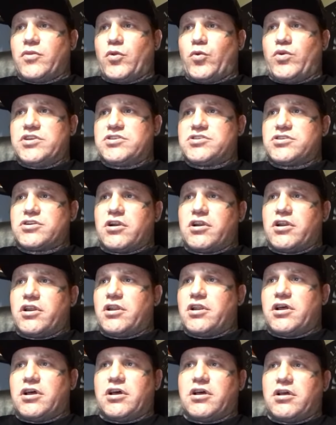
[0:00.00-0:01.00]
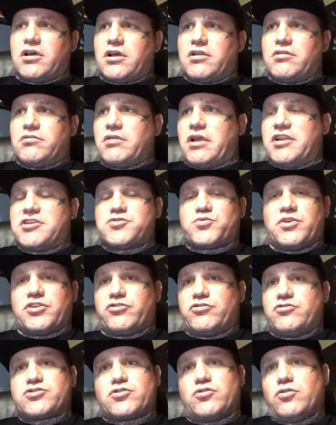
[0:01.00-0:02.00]
we started, I just went
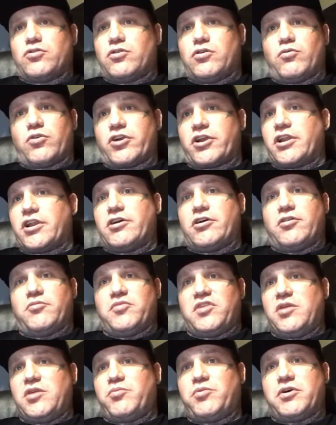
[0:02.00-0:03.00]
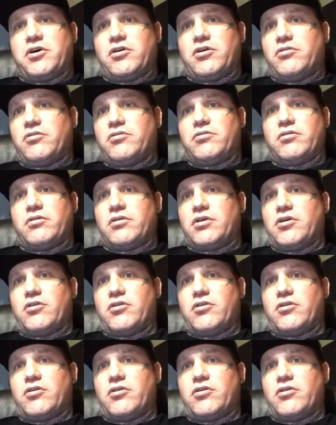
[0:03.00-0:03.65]
through school, working at Home Depot,